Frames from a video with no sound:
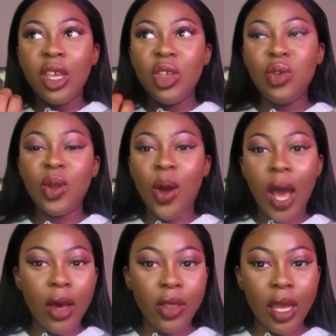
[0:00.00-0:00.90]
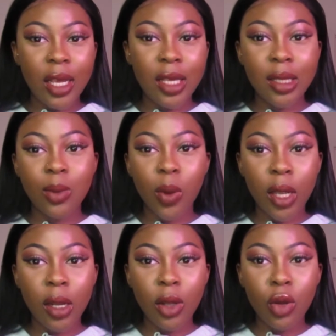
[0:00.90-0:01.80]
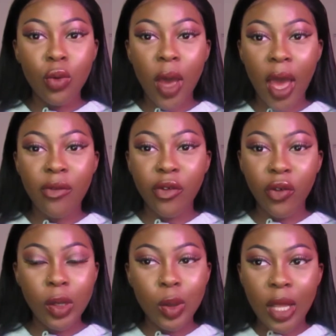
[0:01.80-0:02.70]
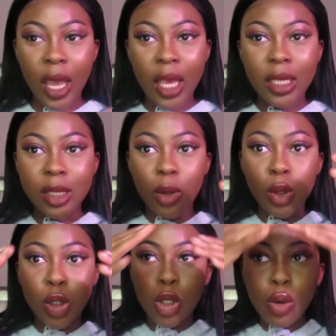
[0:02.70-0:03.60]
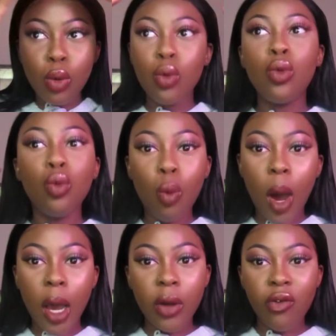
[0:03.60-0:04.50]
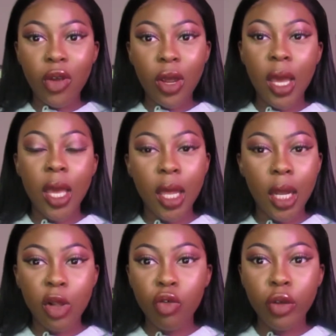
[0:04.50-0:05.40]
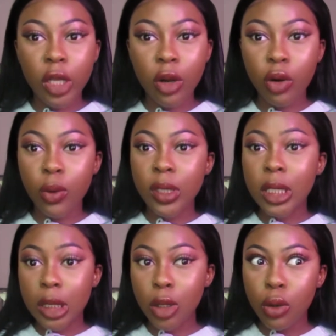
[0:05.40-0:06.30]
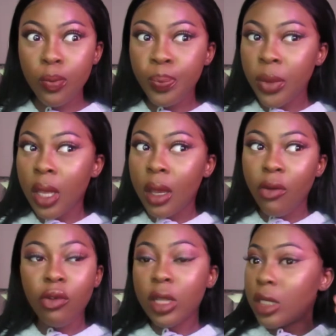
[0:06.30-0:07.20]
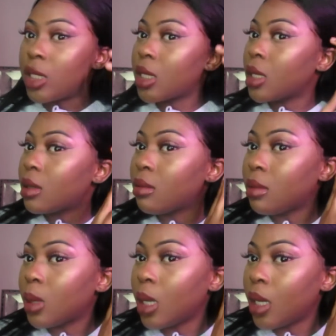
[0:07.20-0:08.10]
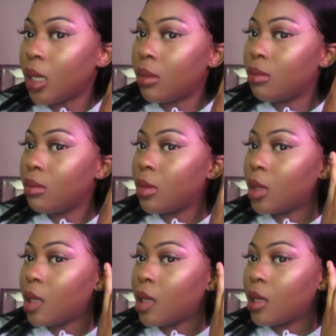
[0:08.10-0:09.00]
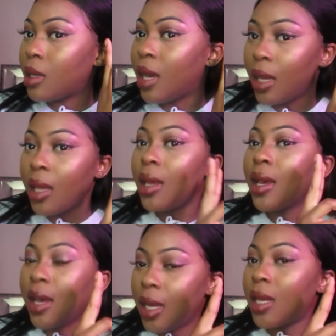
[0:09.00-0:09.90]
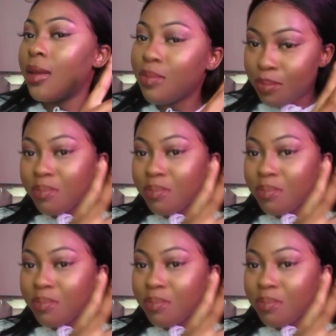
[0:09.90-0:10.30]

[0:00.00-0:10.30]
you know how that is when you have a frontal that is too wide for your head and you really don't know what to do. Really just cut it cut it.